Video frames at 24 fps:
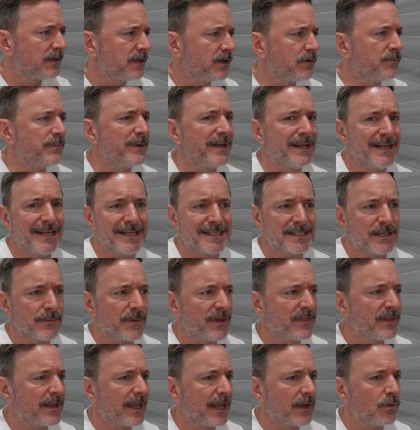here being eSIM.
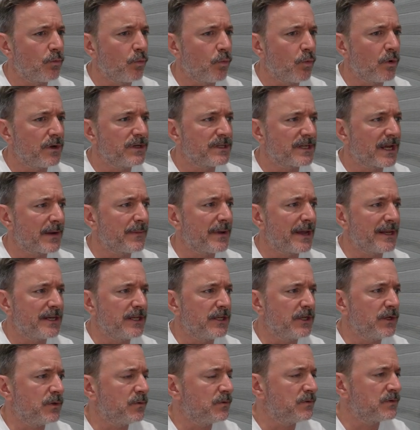I think I had one time I had to
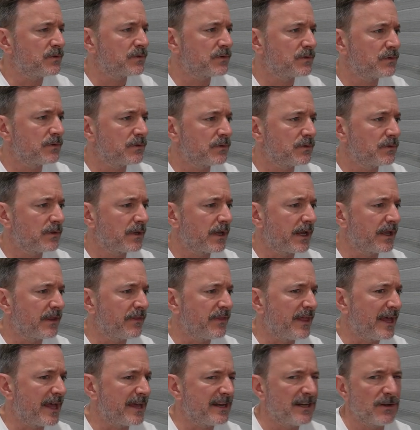use
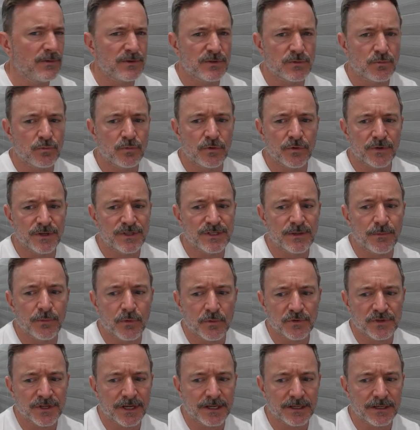that, and it was really simple. It
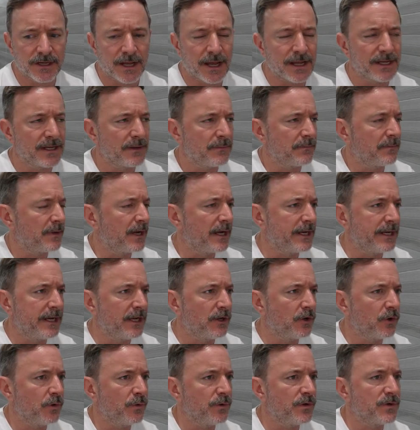was like an IMI
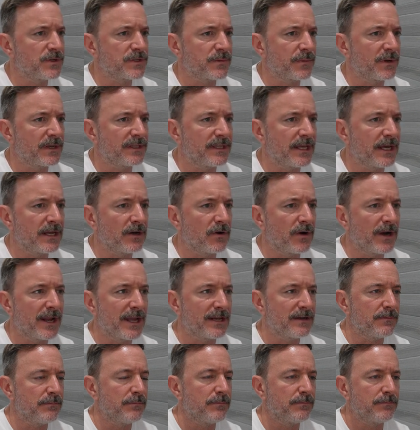code or something like that, or I
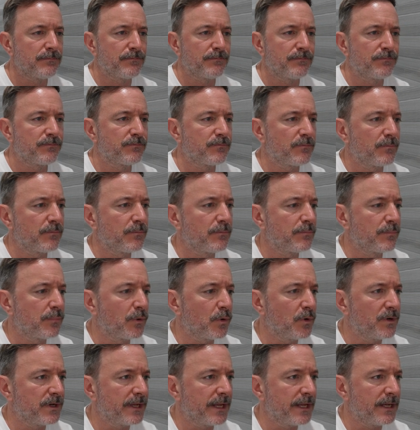had to
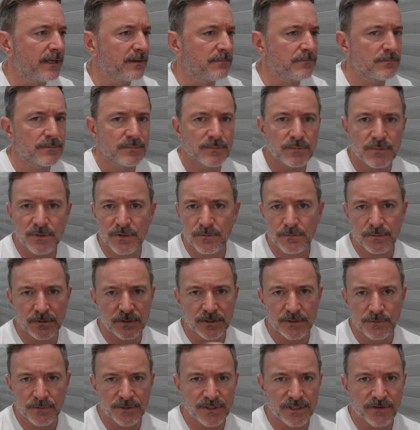put a
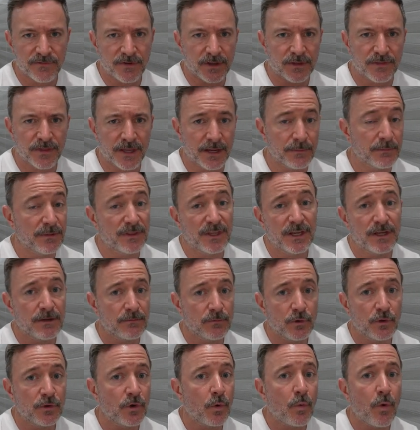specific thing, but
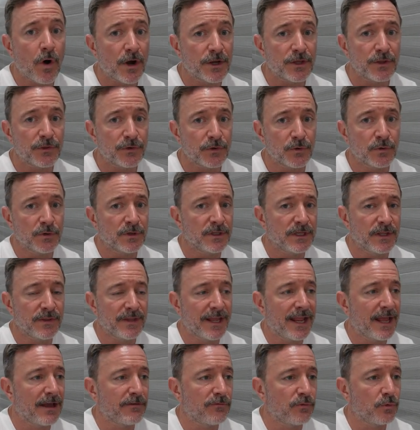they'll walk you through it, and
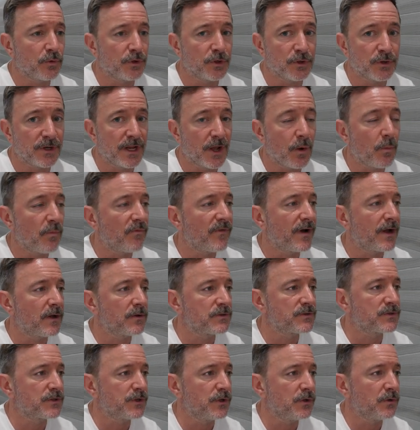they have really good help
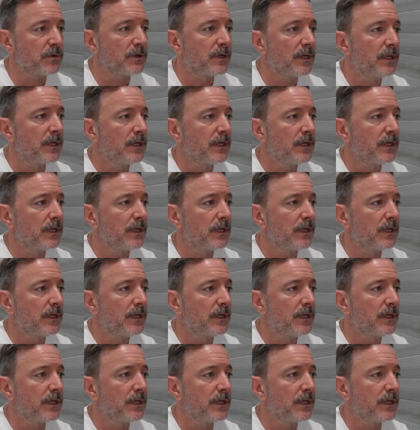files too.